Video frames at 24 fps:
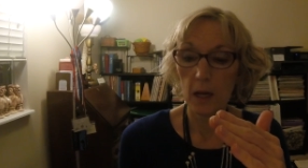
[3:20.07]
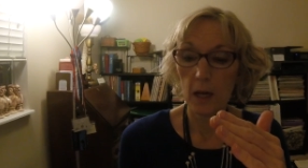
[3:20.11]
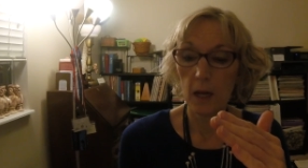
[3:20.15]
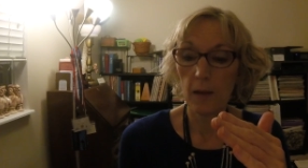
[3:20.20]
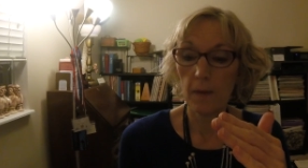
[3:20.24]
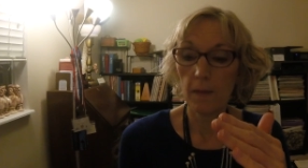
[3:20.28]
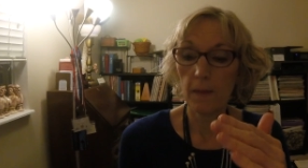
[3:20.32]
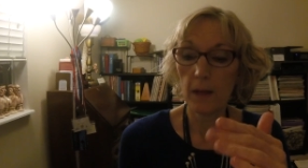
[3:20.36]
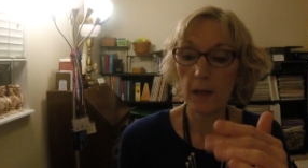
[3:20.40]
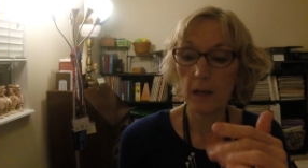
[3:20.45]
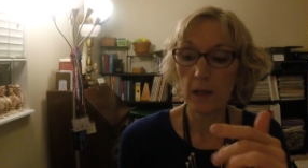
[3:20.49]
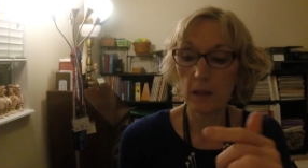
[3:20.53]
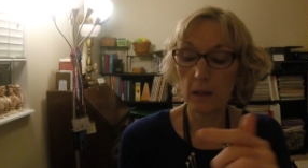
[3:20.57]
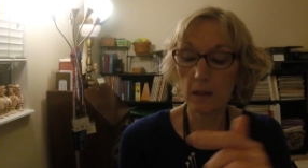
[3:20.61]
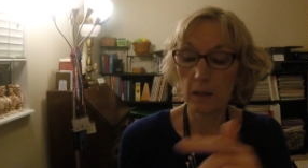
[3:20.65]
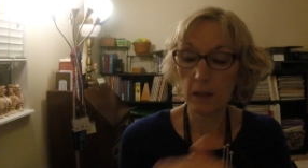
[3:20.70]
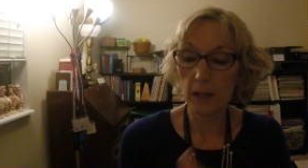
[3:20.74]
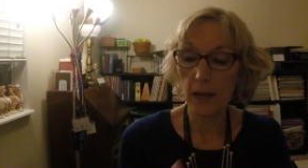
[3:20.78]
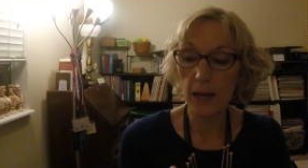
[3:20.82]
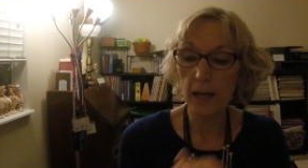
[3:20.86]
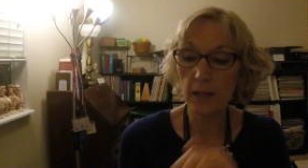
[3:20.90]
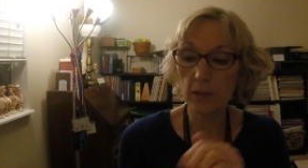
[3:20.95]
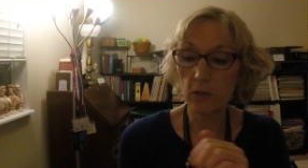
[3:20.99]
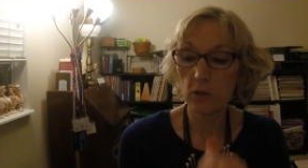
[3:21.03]
and then the
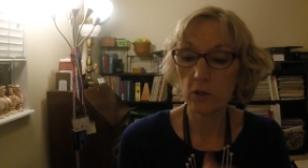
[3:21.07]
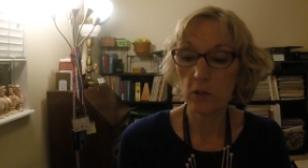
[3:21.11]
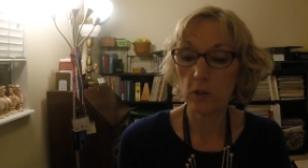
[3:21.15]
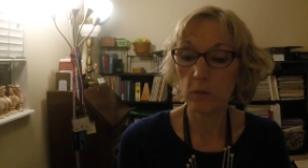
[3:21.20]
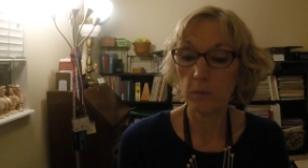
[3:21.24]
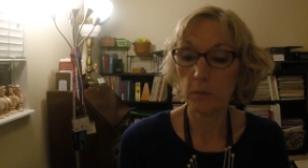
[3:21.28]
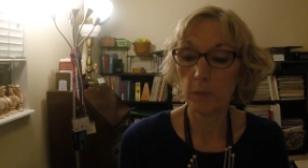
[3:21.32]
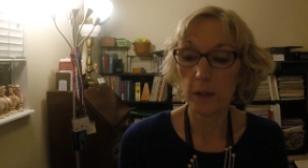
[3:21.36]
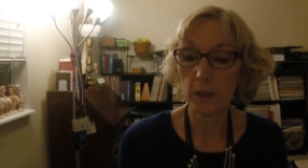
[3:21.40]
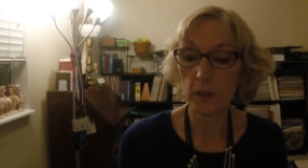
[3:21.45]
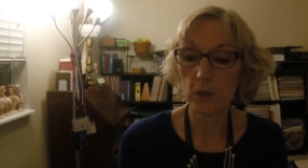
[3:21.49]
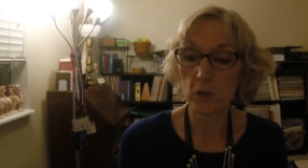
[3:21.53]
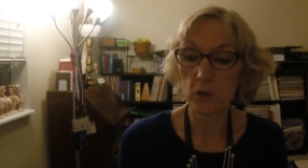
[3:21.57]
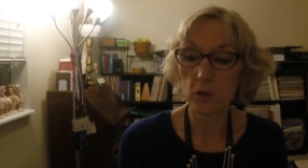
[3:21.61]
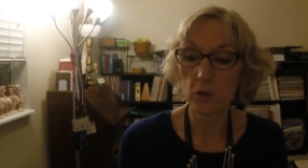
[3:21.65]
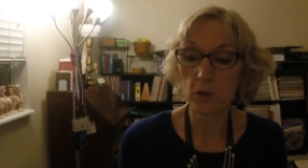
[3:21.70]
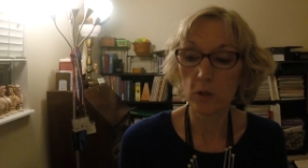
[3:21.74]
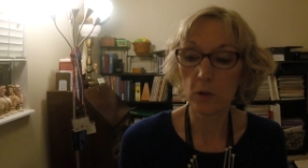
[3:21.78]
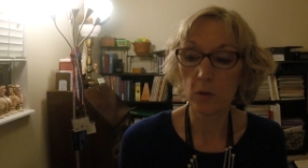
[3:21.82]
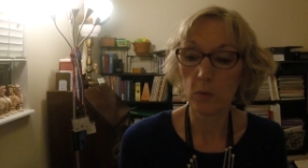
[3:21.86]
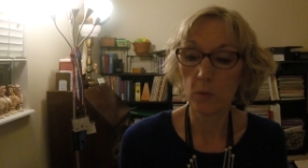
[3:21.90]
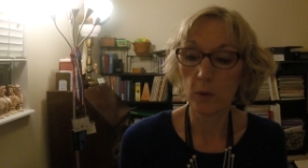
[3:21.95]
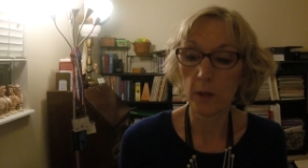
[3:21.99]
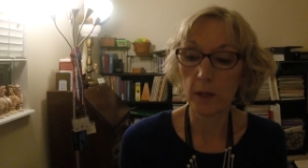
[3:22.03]
last two measures
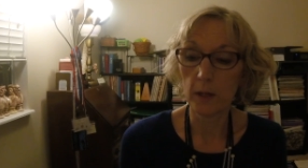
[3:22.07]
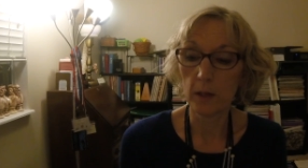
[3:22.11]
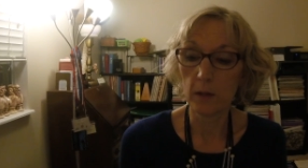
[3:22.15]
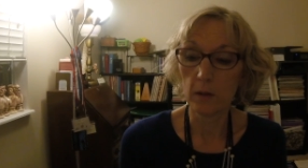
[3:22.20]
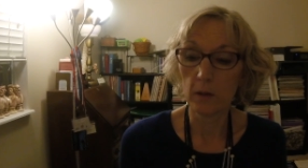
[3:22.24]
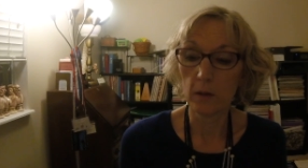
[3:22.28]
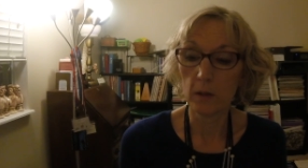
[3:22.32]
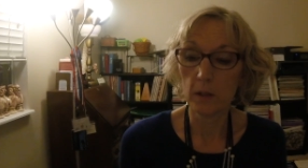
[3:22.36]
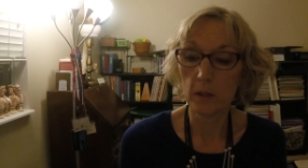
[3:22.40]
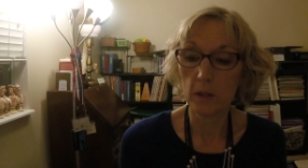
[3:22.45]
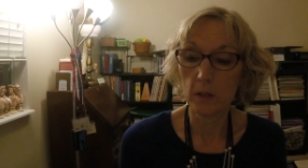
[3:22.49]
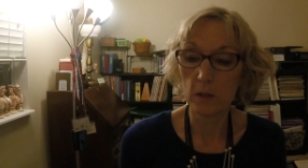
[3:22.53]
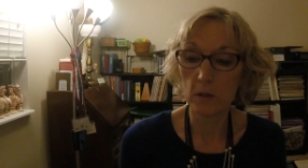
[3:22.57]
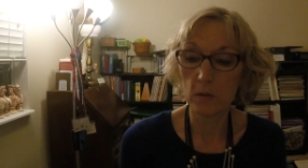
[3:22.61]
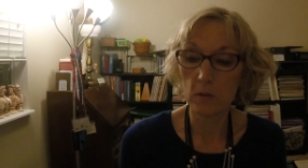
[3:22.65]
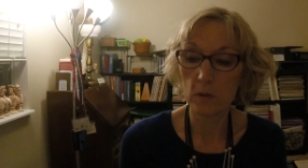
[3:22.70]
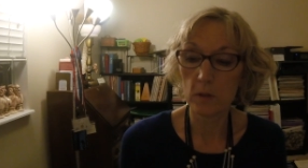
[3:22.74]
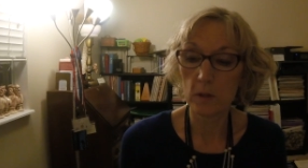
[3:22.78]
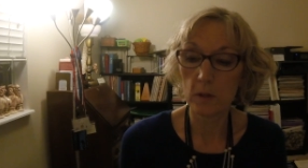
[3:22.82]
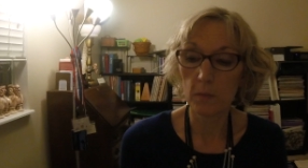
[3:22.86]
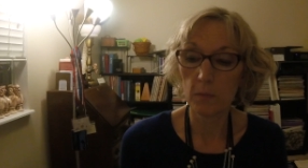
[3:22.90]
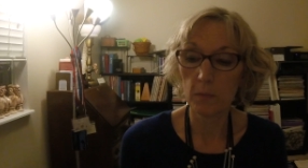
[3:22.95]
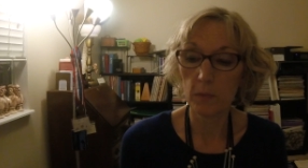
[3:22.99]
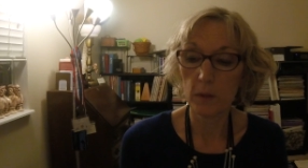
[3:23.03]
are where you're going to do
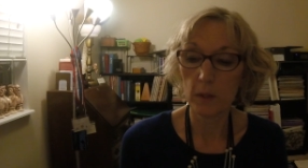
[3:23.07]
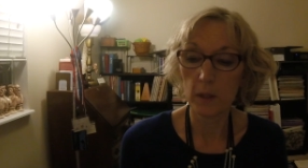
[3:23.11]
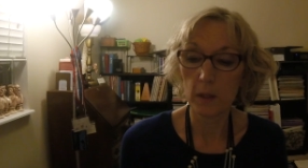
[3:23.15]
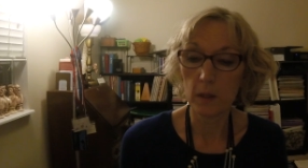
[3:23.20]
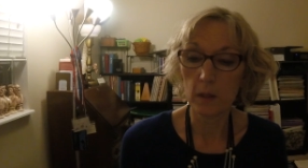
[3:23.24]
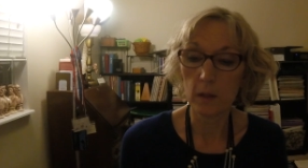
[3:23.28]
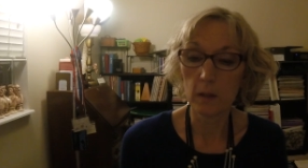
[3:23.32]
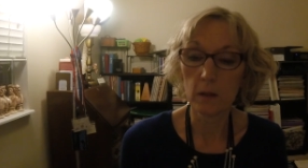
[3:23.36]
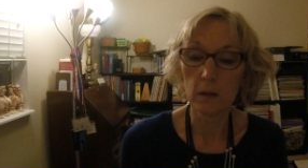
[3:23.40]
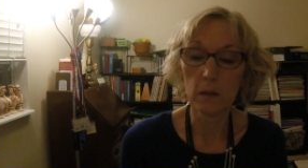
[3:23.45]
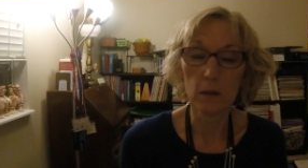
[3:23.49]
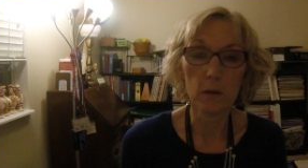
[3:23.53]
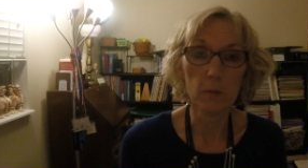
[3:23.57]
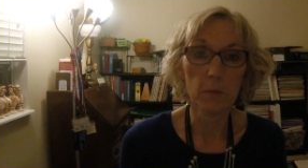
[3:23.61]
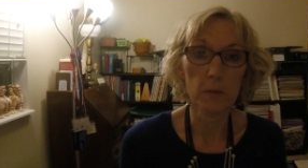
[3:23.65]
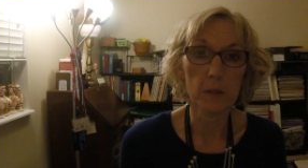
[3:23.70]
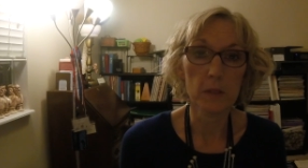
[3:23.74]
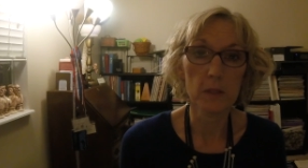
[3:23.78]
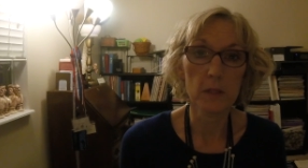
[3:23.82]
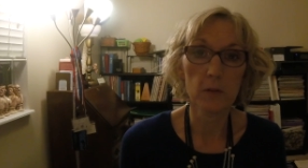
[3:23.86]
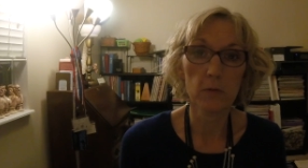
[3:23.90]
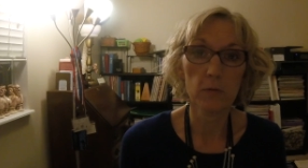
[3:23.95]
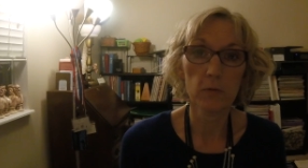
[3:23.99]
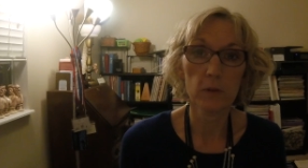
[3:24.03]
something a little
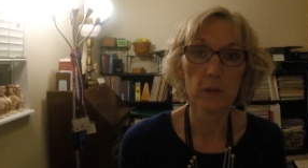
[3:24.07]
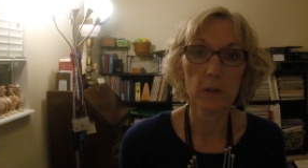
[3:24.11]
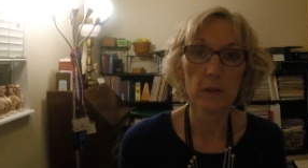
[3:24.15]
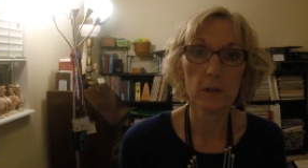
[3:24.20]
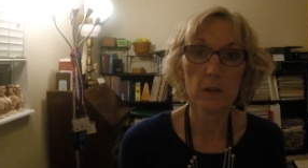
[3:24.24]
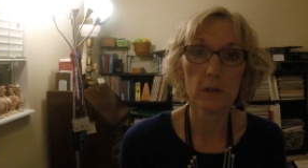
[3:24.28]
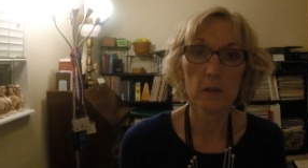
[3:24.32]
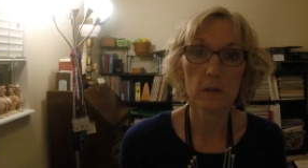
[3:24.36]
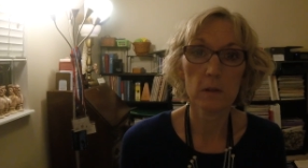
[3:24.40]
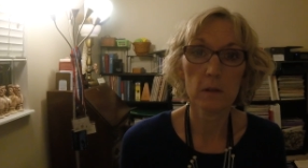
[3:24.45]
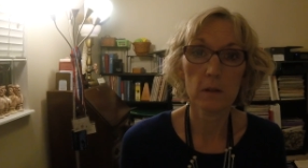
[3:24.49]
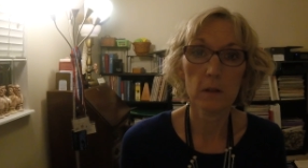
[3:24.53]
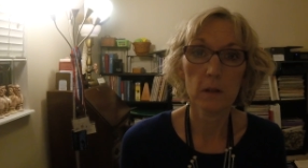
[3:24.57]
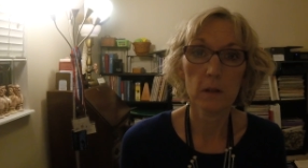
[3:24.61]
bit different.